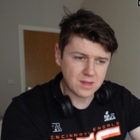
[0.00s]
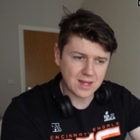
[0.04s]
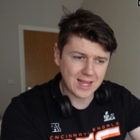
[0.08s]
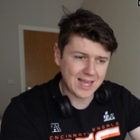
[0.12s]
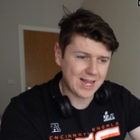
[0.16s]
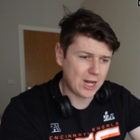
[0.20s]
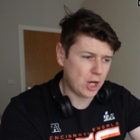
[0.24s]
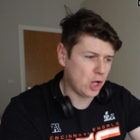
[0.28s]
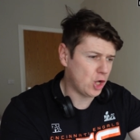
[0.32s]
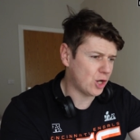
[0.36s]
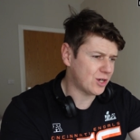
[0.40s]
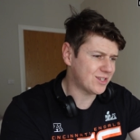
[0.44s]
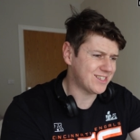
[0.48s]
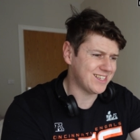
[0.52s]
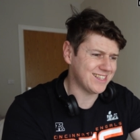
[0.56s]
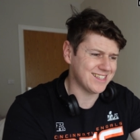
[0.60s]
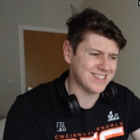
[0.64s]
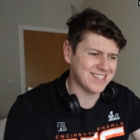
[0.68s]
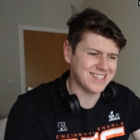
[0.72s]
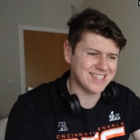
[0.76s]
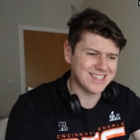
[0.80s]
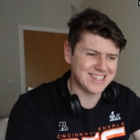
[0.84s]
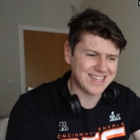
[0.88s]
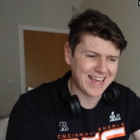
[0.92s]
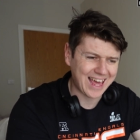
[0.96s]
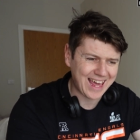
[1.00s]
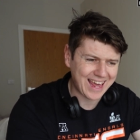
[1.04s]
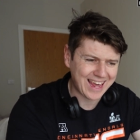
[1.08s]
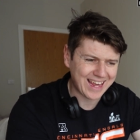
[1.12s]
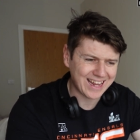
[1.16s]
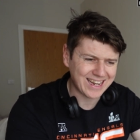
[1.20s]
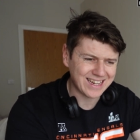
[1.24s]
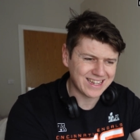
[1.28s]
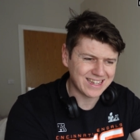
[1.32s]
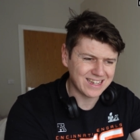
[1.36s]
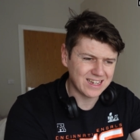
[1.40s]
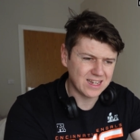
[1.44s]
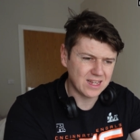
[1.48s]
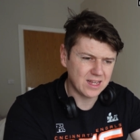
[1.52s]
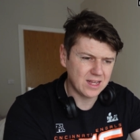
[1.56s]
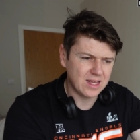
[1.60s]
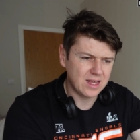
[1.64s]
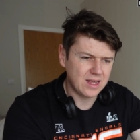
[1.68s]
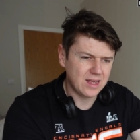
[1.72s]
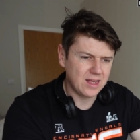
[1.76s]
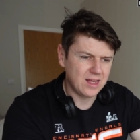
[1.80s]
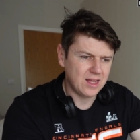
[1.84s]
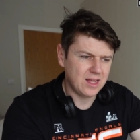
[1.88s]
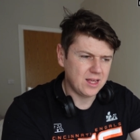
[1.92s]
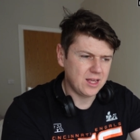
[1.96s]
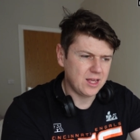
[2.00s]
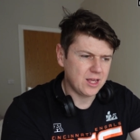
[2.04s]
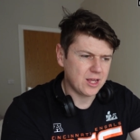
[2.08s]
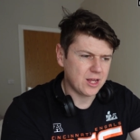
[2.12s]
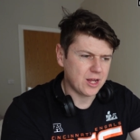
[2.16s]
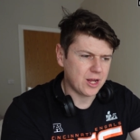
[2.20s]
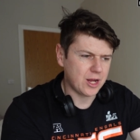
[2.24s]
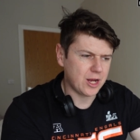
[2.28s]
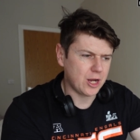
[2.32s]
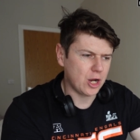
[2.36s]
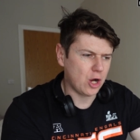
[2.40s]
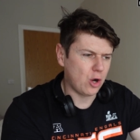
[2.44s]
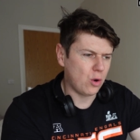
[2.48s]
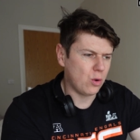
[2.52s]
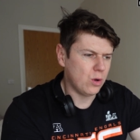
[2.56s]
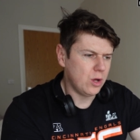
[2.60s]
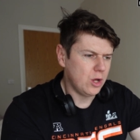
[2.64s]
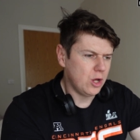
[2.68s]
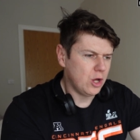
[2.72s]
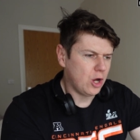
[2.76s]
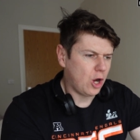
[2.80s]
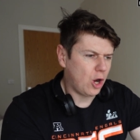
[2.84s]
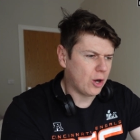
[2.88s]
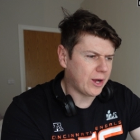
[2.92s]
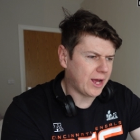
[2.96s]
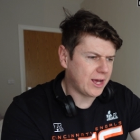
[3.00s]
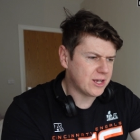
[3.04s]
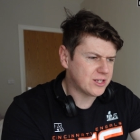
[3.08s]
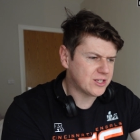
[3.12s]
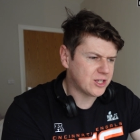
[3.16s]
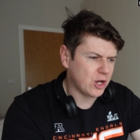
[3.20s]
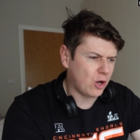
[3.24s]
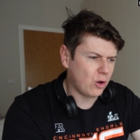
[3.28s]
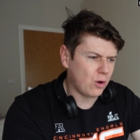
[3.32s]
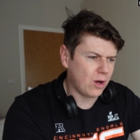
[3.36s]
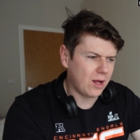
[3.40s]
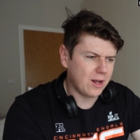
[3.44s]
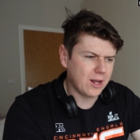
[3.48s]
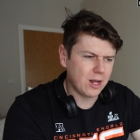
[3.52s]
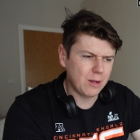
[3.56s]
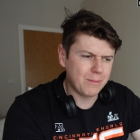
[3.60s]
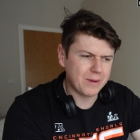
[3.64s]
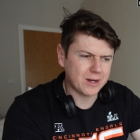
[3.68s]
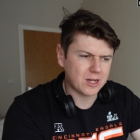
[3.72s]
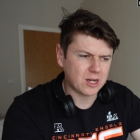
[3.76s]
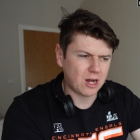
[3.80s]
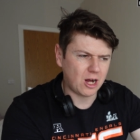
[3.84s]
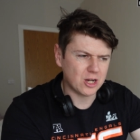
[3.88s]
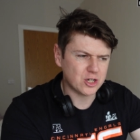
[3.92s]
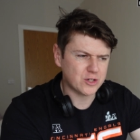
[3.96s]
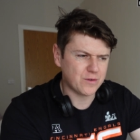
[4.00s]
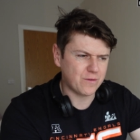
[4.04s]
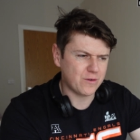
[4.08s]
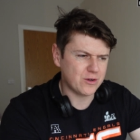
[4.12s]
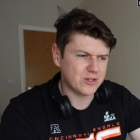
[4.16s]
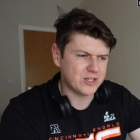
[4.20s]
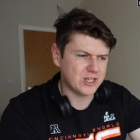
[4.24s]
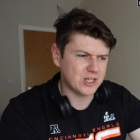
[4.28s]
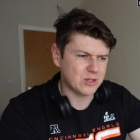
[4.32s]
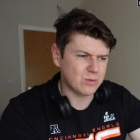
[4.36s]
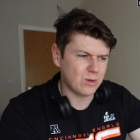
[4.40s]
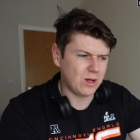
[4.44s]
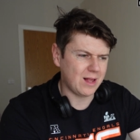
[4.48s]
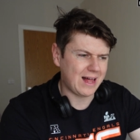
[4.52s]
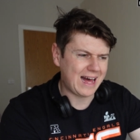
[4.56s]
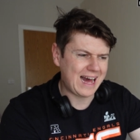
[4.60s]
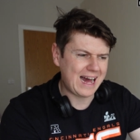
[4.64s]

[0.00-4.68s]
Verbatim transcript: it looks insane. You know, okay, so a little bit of controversy as well.